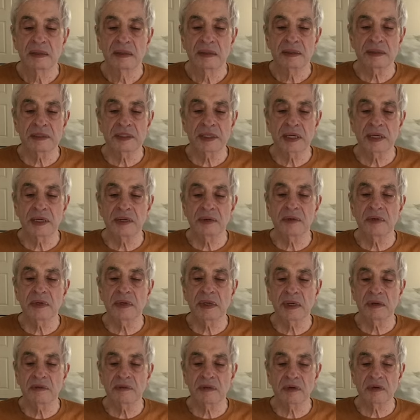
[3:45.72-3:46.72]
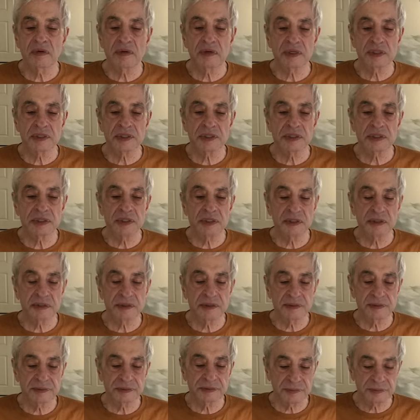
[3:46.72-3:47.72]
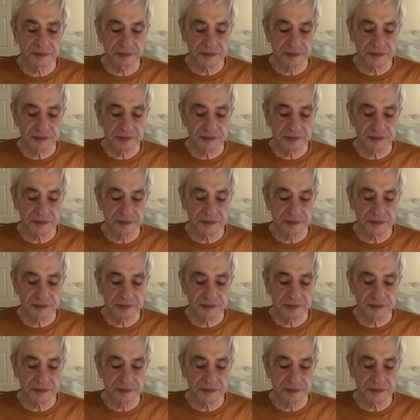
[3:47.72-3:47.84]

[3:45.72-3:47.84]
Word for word: Does anyone have a question?